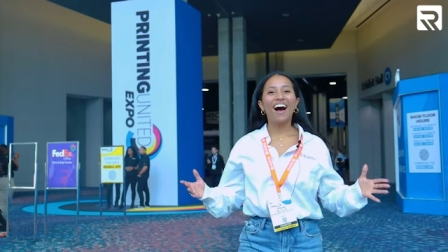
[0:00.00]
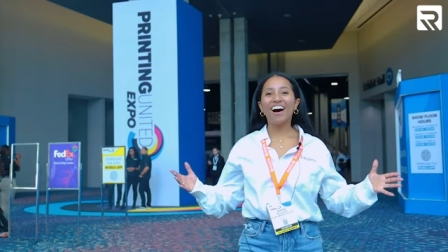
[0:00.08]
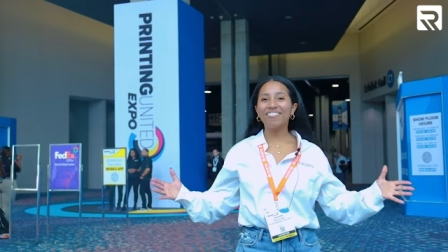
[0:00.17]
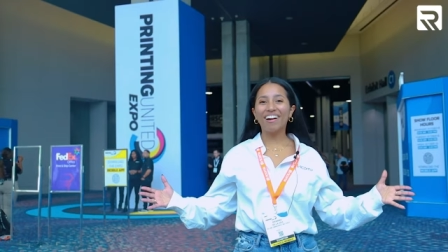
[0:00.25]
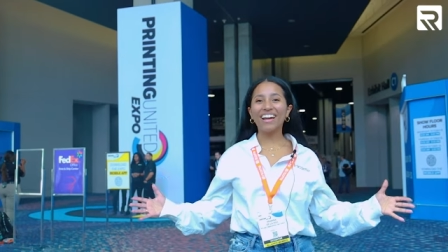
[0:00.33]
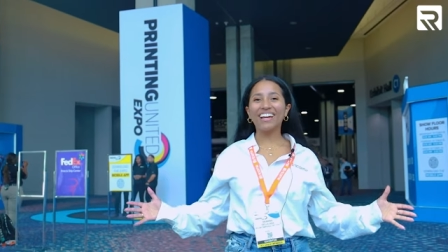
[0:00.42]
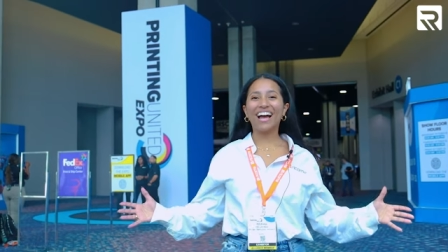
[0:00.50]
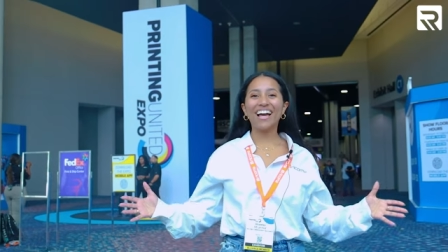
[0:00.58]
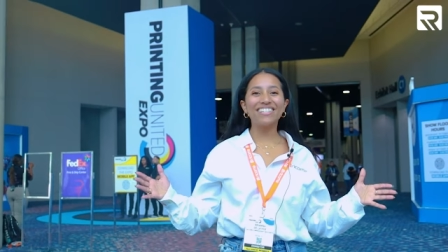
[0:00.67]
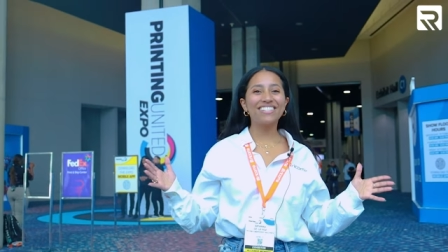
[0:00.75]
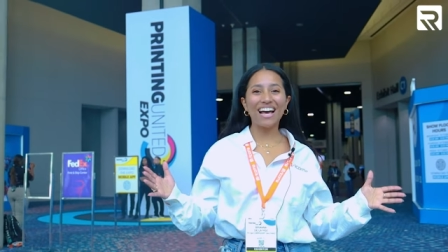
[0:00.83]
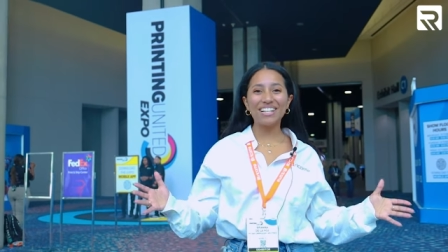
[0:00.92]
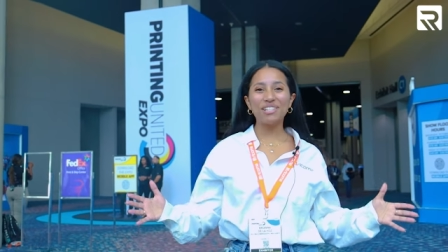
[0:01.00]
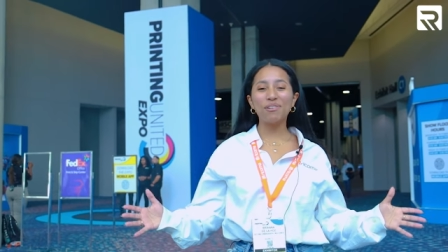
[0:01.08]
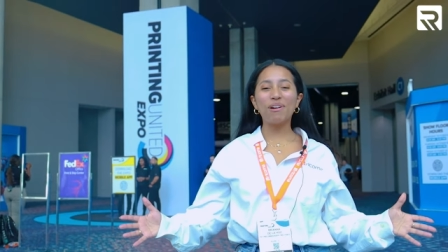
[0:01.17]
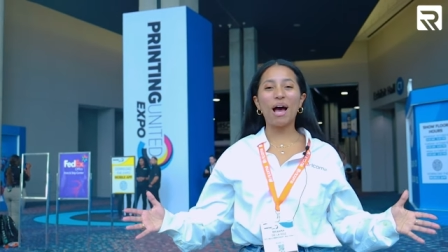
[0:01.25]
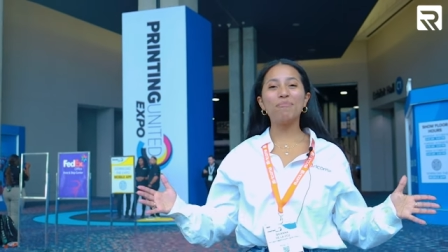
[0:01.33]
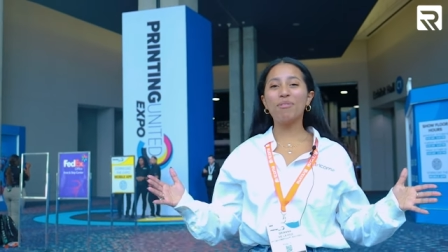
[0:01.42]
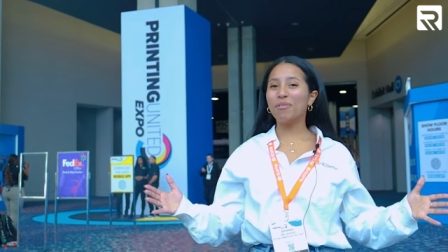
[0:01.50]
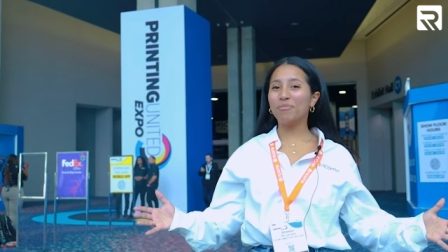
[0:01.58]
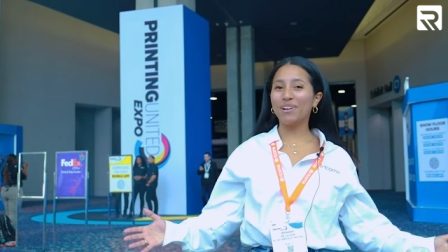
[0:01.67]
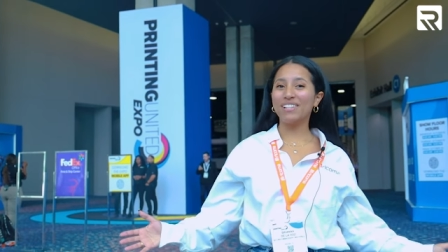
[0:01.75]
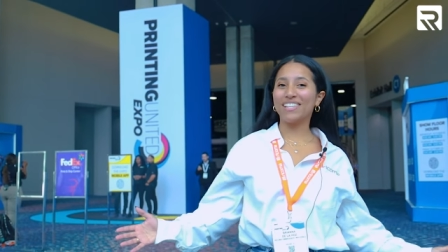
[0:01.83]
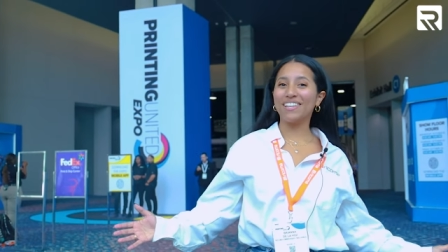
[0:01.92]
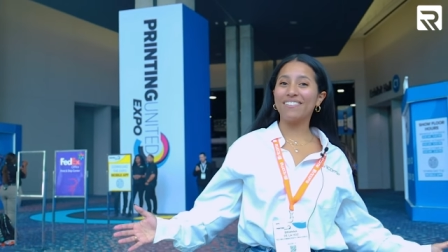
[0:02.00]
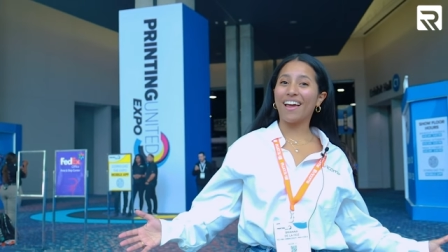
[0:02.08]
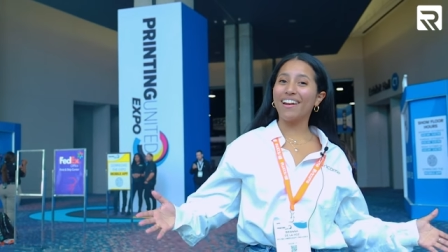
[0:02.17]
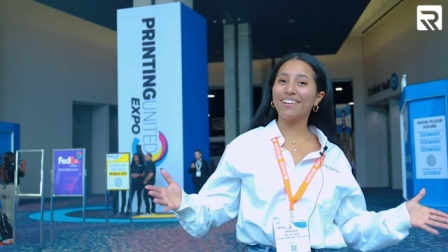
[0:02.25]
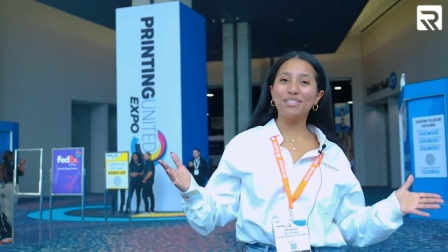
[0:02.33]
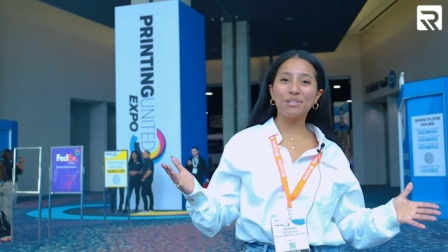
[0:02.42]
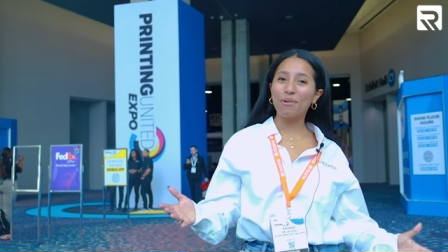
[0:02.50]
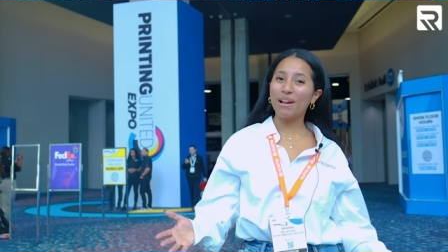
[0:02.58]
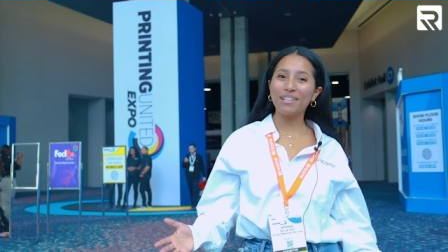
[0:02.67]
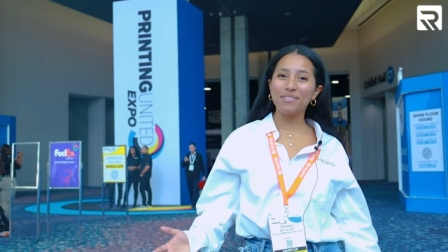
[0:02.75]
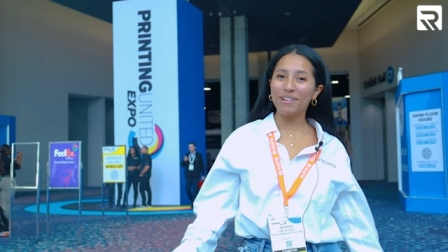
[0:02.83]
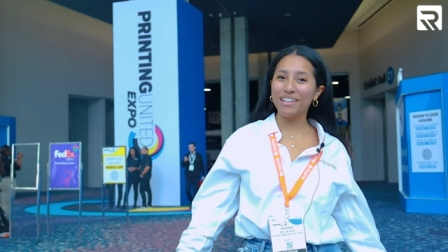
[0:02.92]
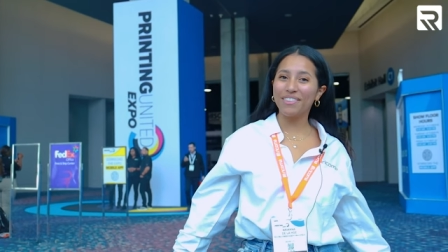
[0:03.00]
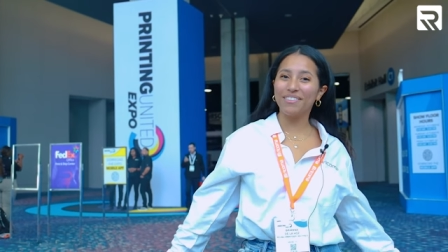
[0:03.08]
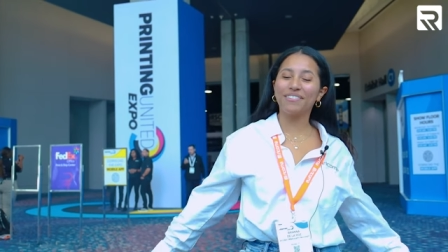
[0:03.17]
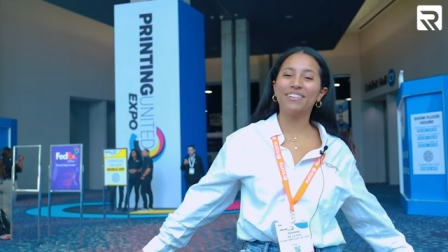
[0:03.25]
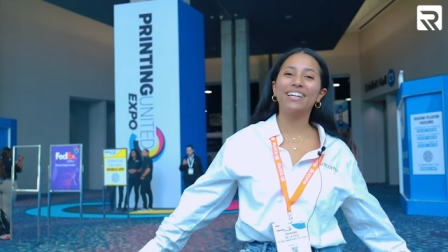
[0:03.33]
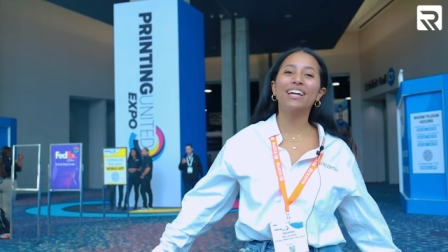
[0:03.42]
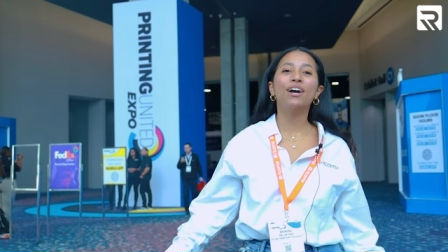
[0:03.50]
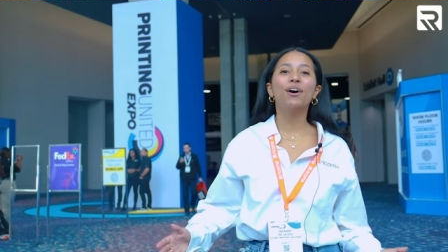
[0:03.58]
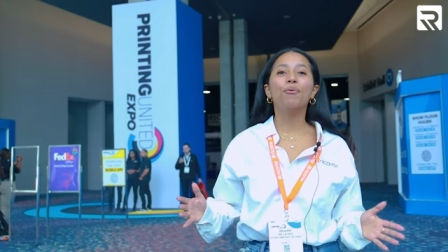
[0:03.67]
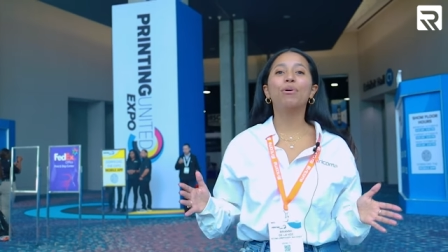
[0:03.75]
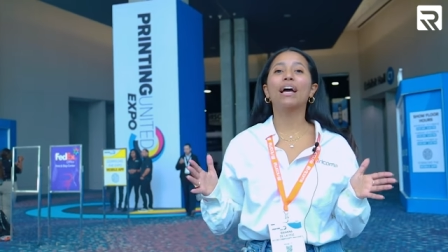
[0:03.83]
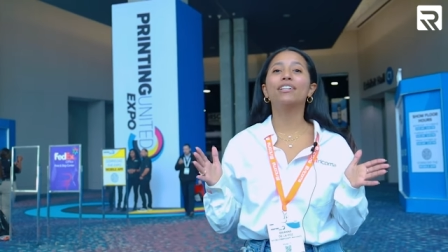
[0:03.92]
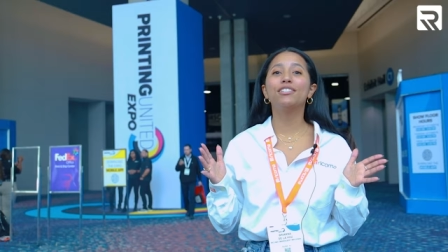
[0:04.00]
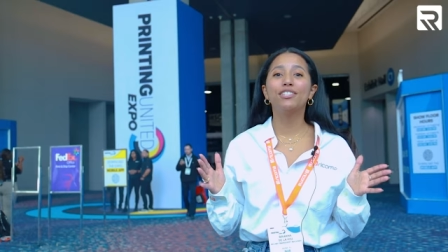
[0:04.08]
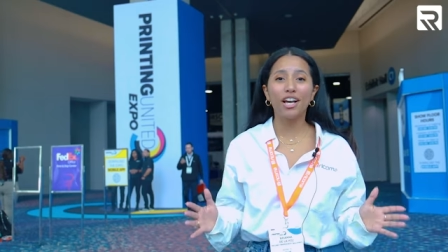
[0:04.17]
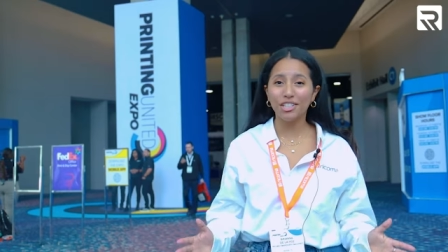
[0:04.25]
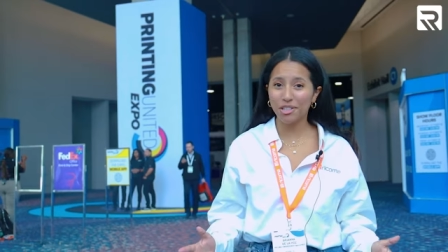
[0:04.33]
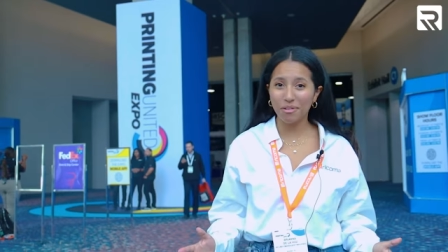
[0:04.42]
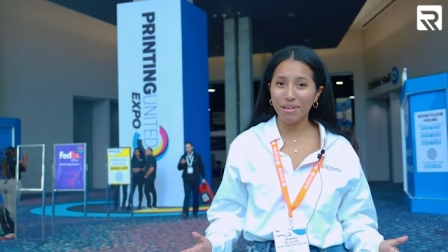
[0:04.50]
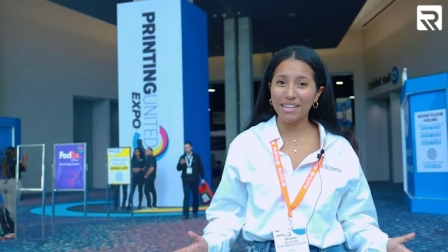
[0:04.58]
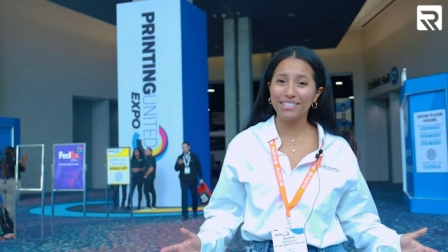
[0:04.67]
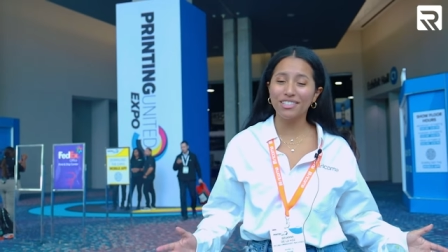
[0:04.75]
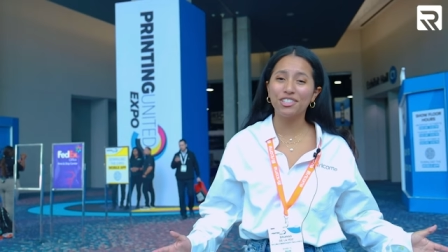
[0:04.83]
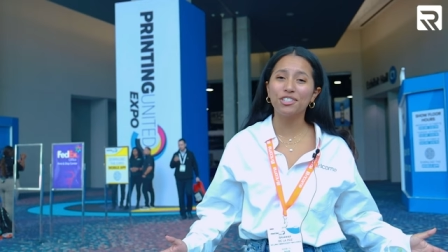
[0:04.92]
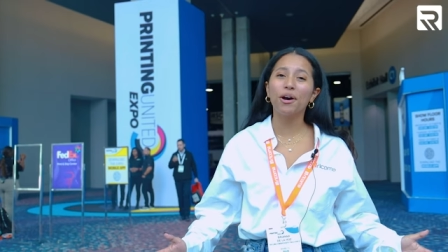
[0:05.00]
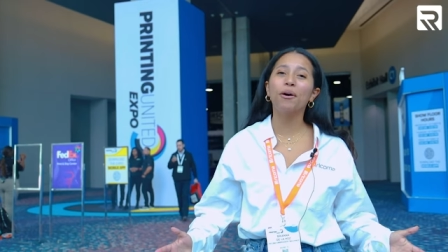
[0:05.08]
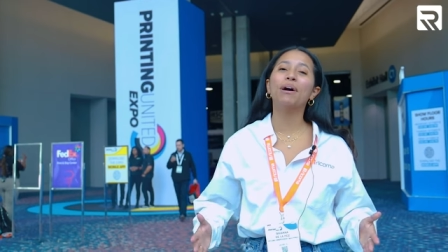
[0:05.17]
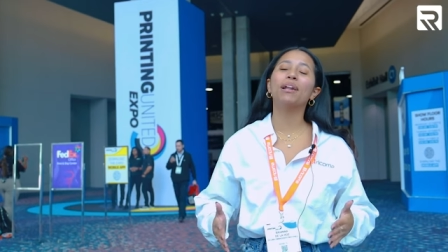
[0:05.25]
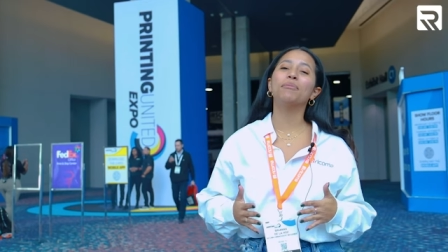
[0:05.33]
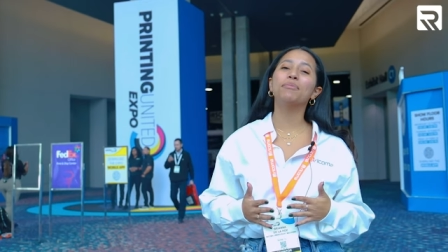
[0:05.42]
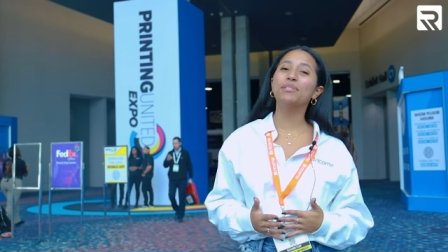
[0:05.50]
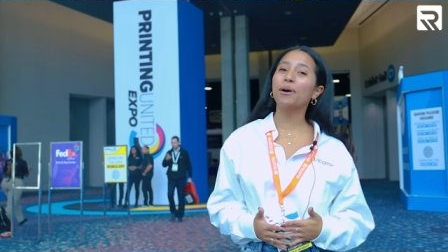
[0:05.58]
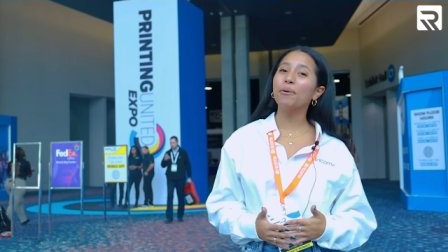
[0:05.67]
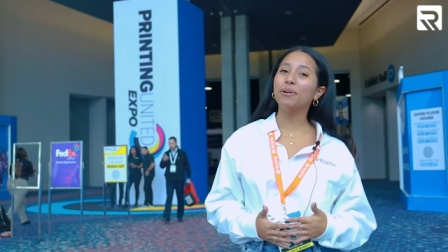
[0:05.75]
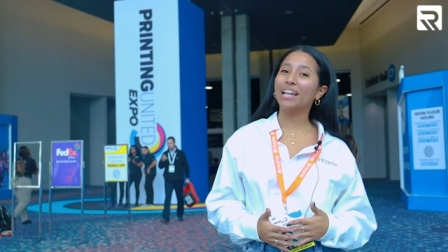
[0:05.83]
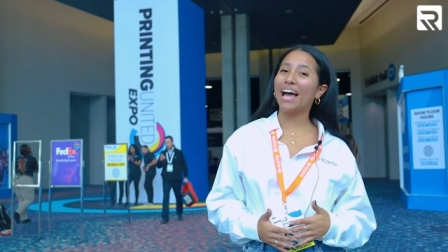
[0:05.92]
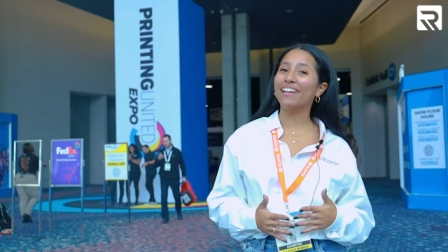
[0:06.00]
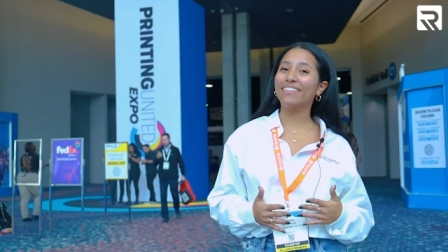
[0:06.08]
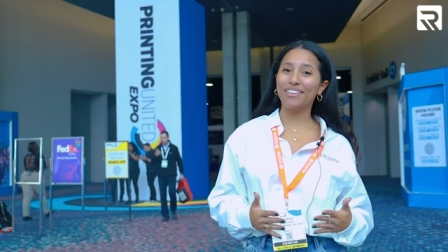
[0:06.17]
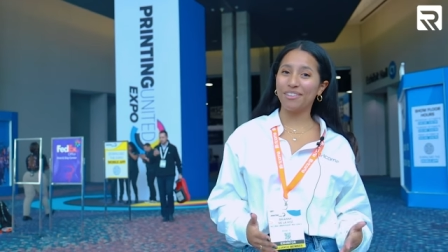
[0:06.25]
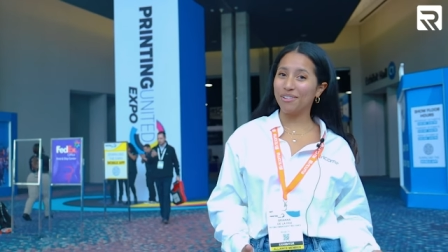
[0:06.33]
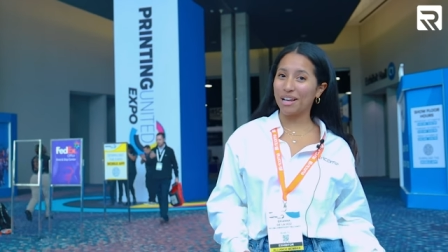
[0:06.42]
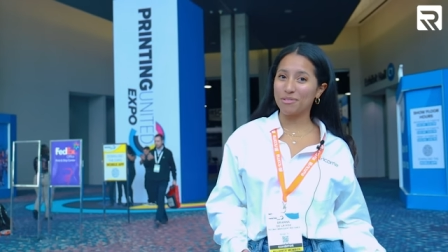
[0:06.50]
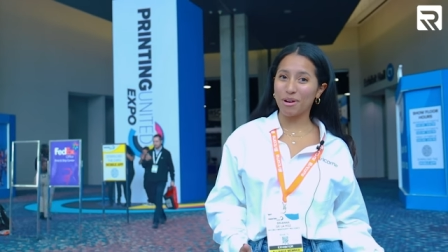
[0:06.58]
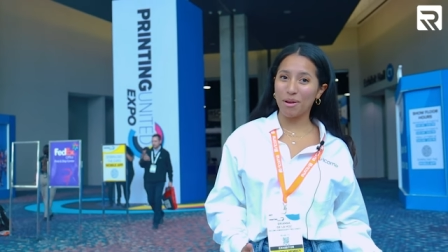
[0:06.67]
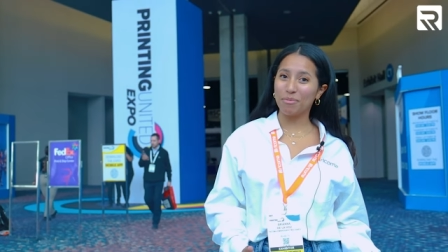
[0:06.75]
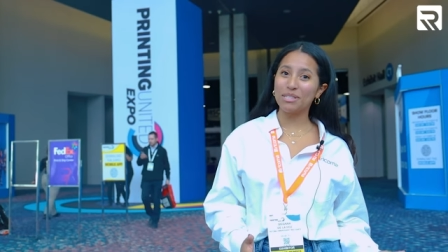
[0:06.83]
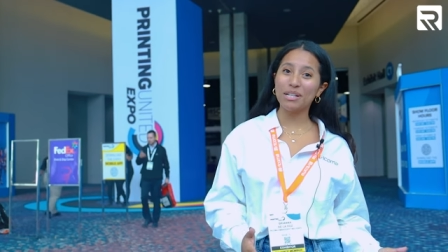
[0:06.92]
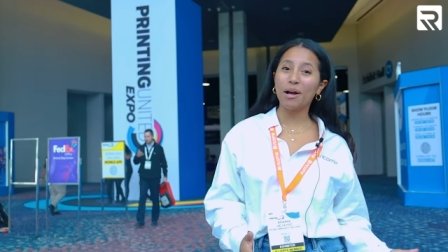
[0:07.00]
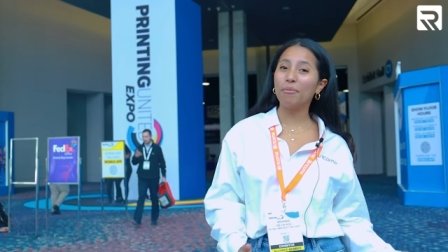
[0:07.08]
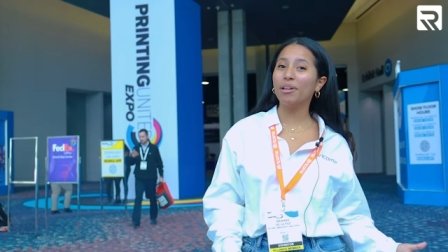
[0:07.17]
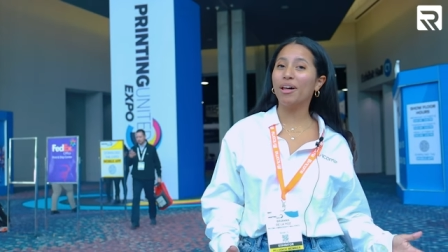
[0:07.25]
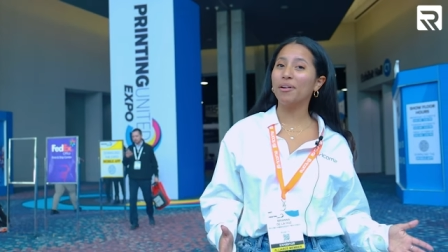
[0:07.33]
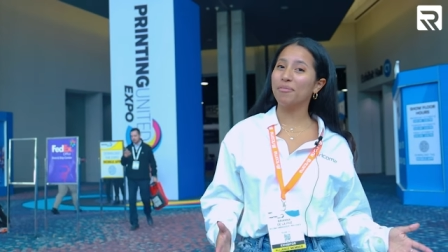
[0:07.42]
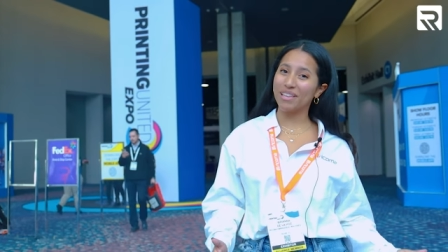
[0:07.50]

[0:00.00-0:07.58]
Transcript: All right, guys, that's a wrap on Printing United 2023. We had such an amazing show, and I'm so glad that you guys were able to come along